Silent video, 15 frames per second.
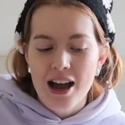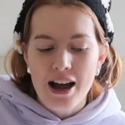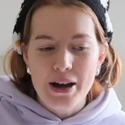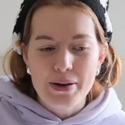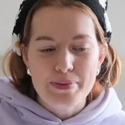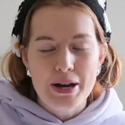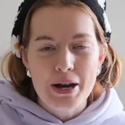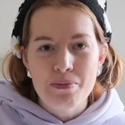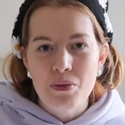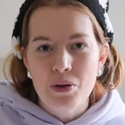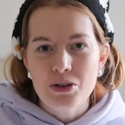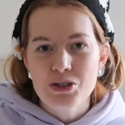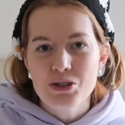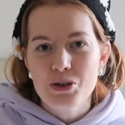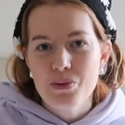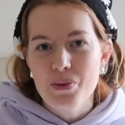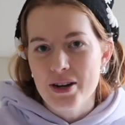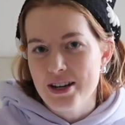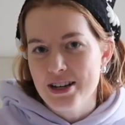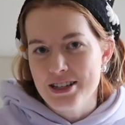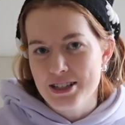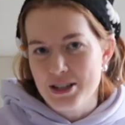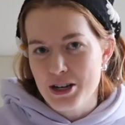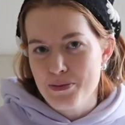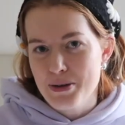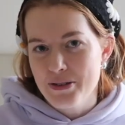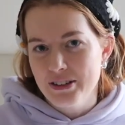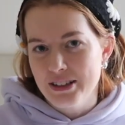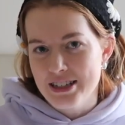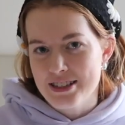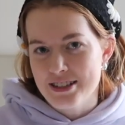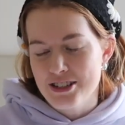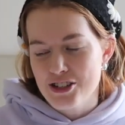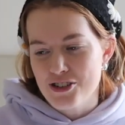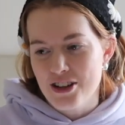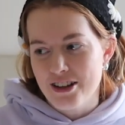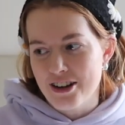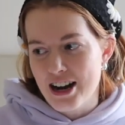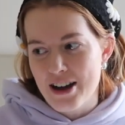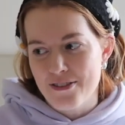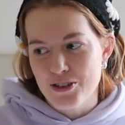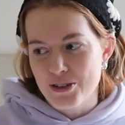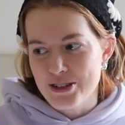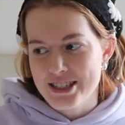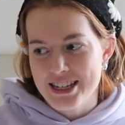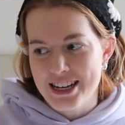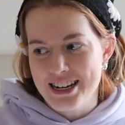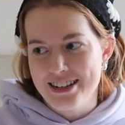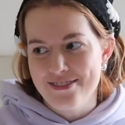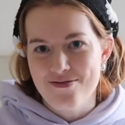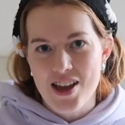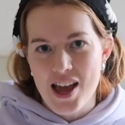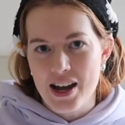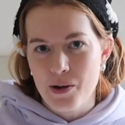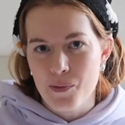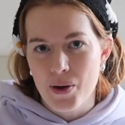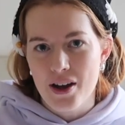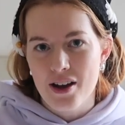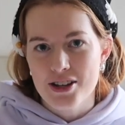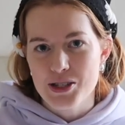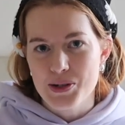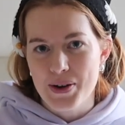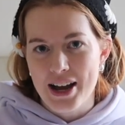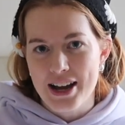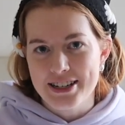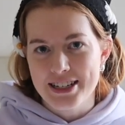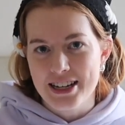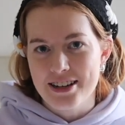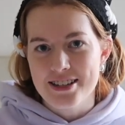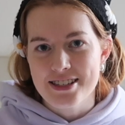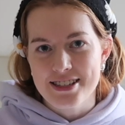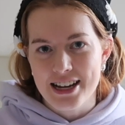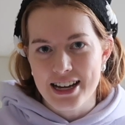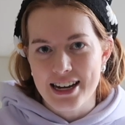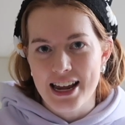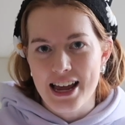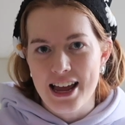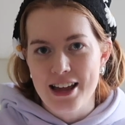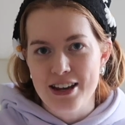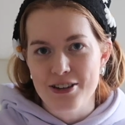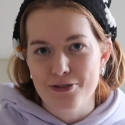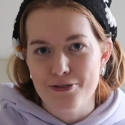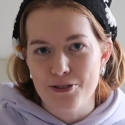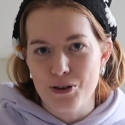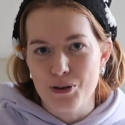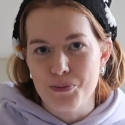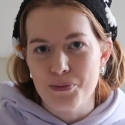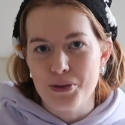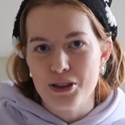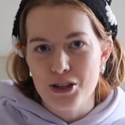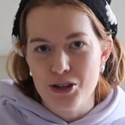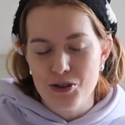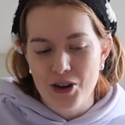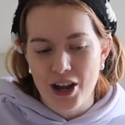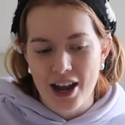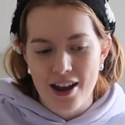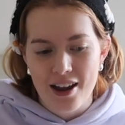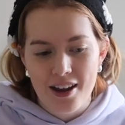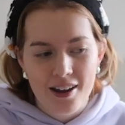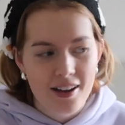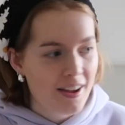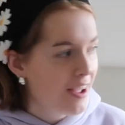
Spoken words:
I'm not sure when it is going to be released in Australia. I have not seen it anywhere, so I had to get it secondhand from the UK.